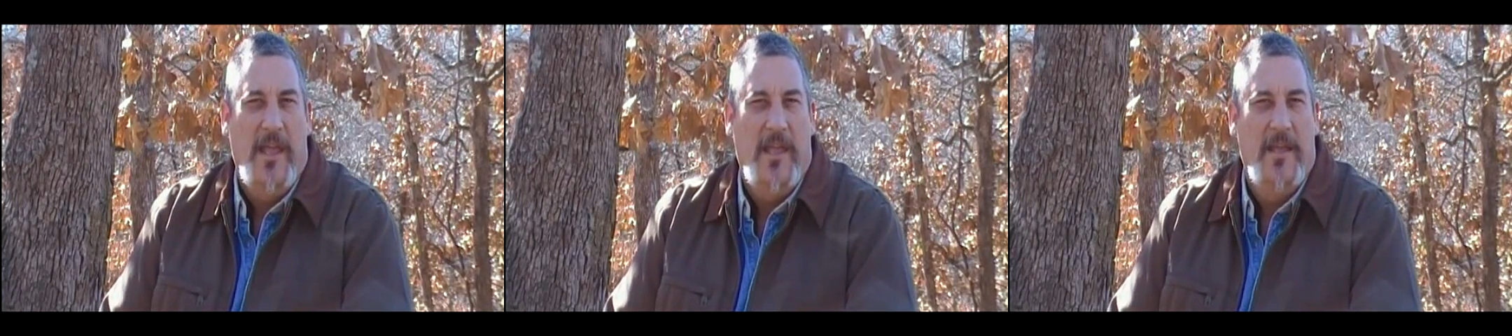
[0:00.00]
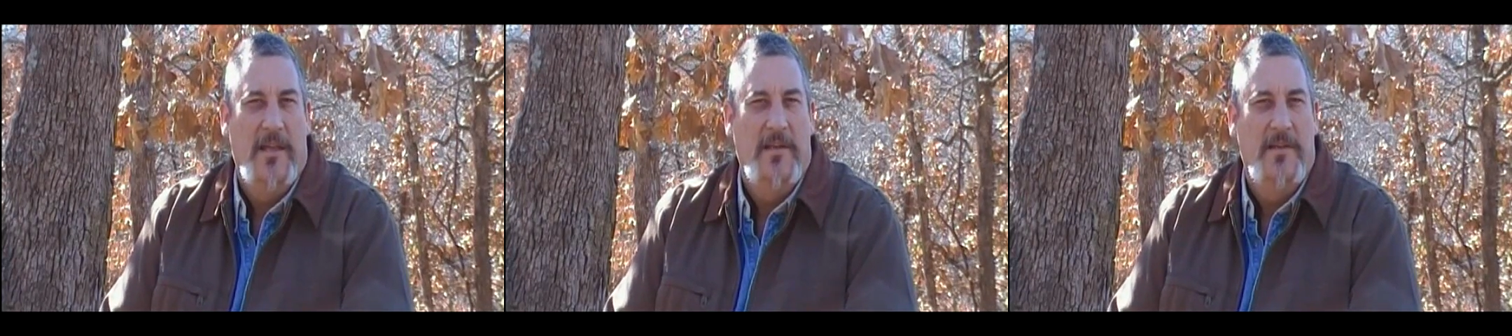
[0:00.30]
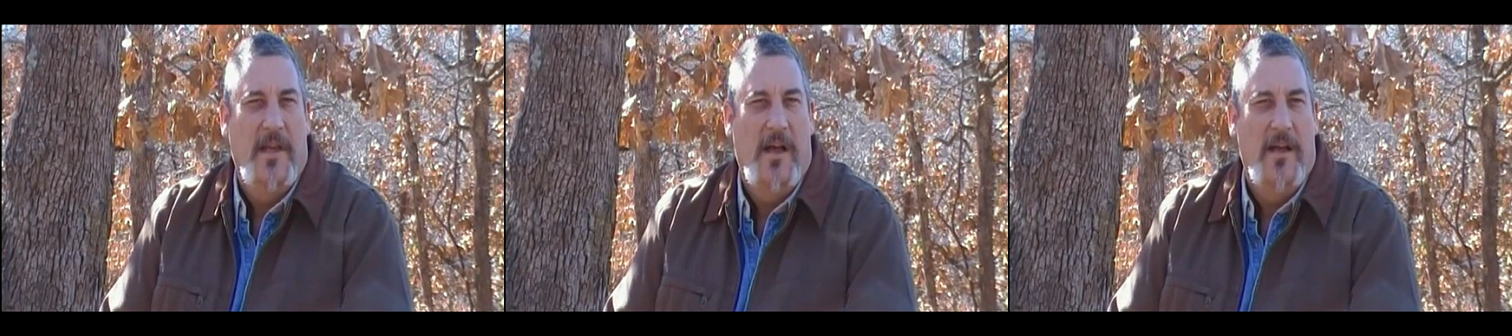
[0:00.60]
and
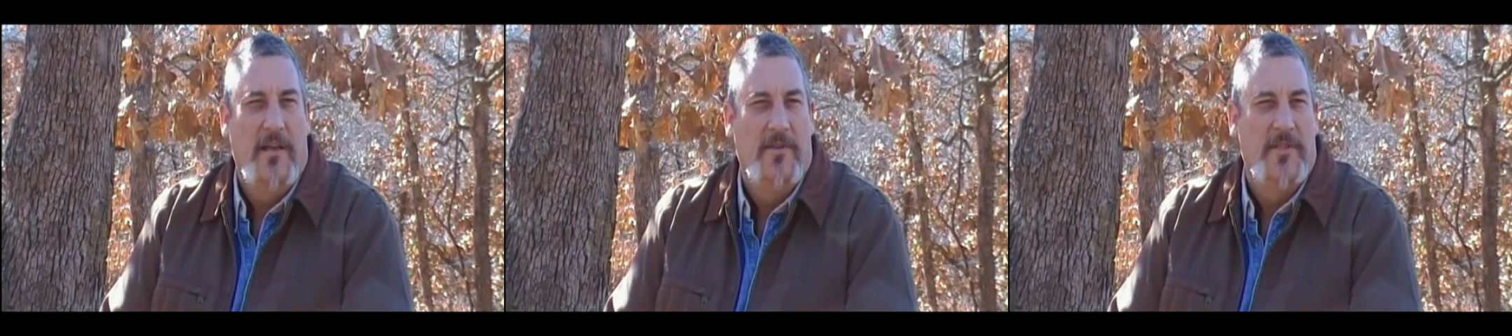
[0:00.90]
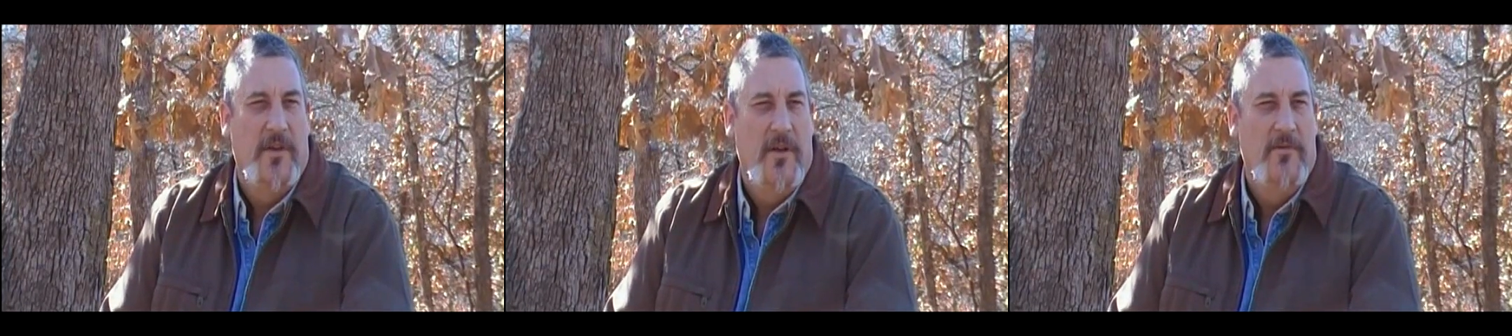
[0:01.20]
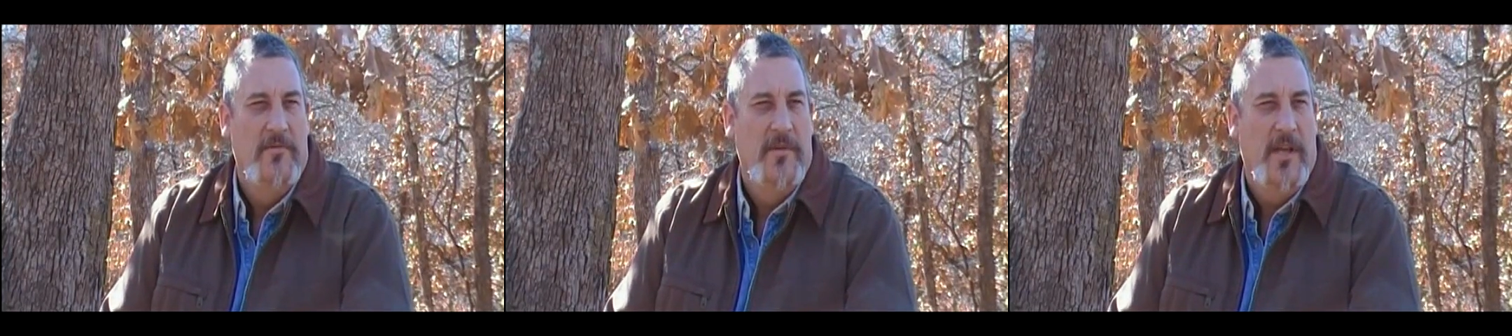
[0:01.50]
I also
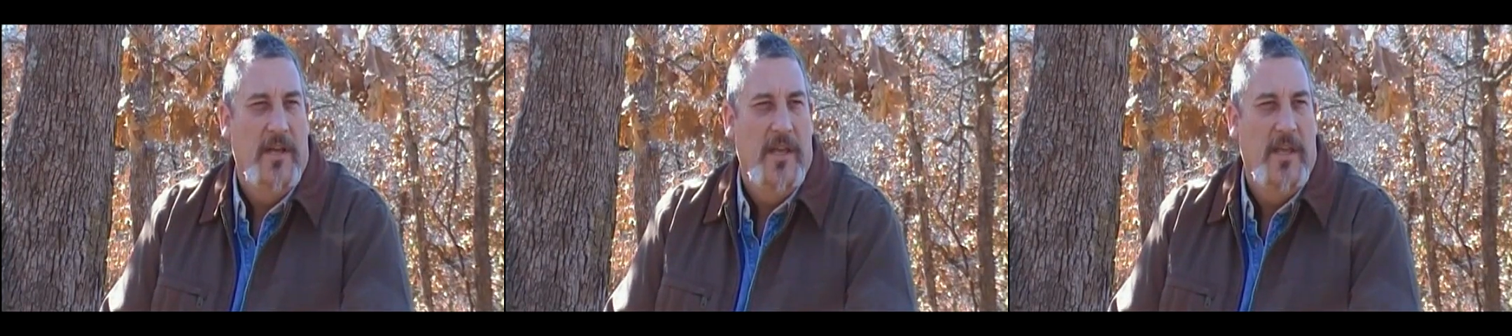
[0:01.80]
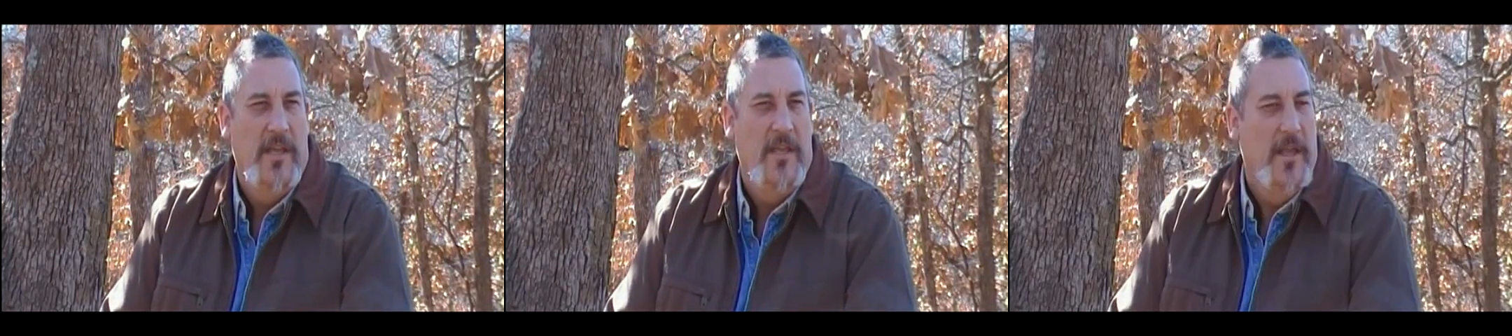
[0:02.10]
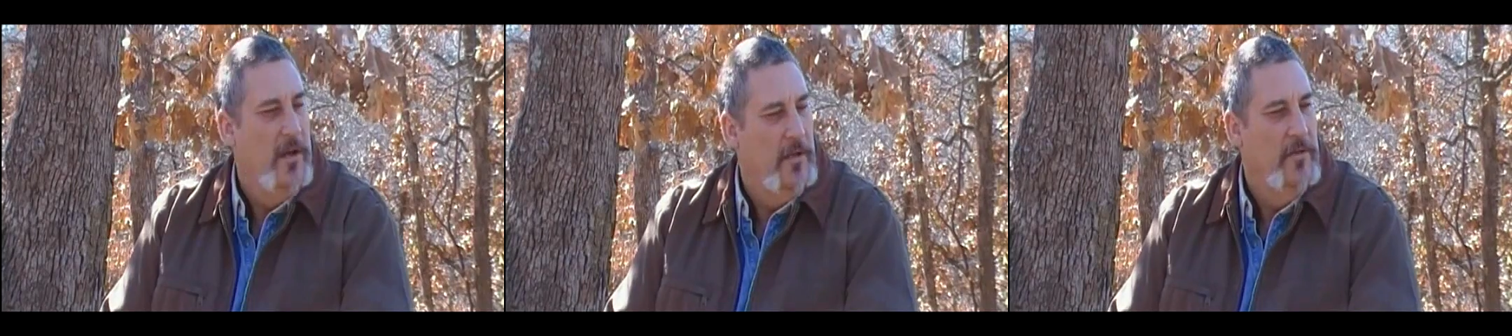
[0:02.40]
own
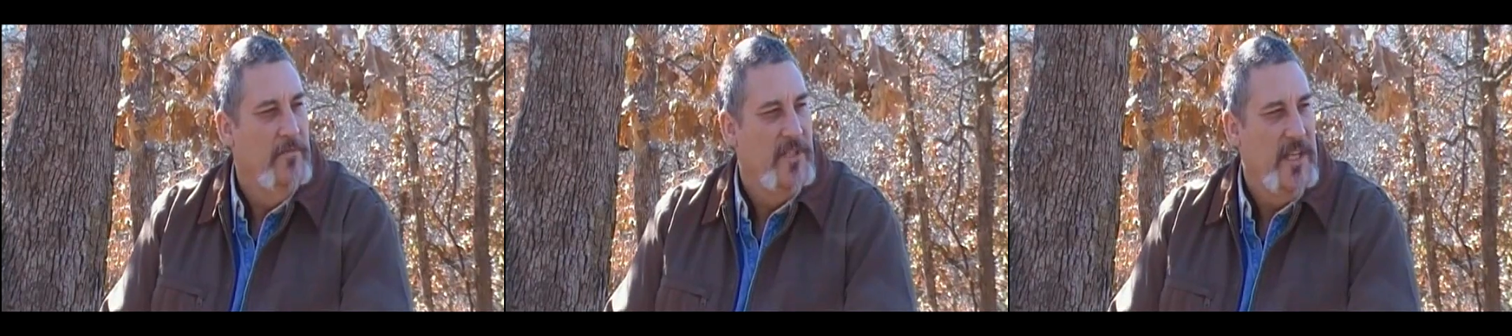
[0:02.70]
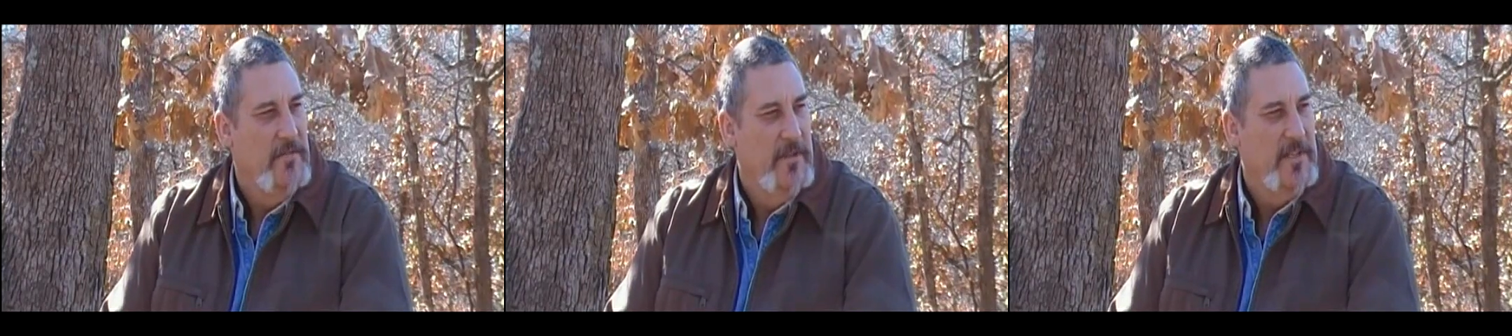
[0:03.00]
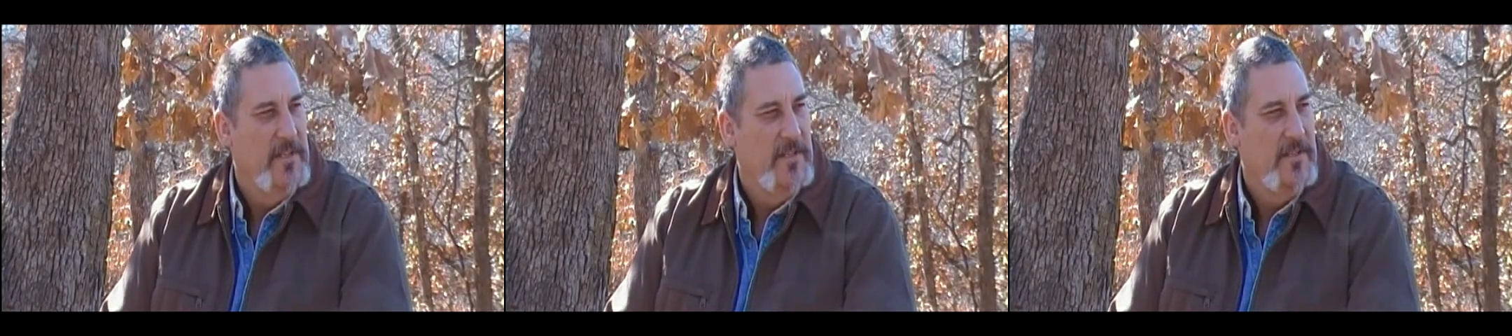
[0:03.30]
a heirloom seed
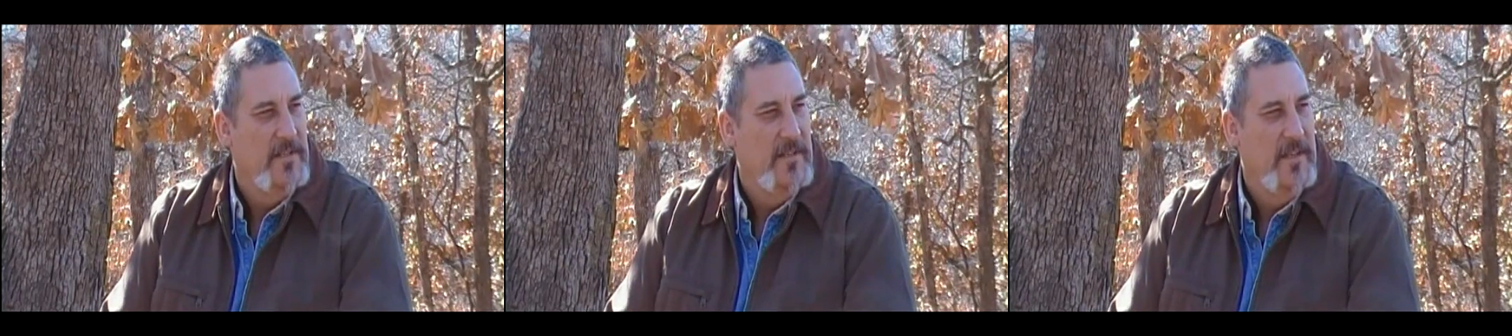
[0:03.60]
business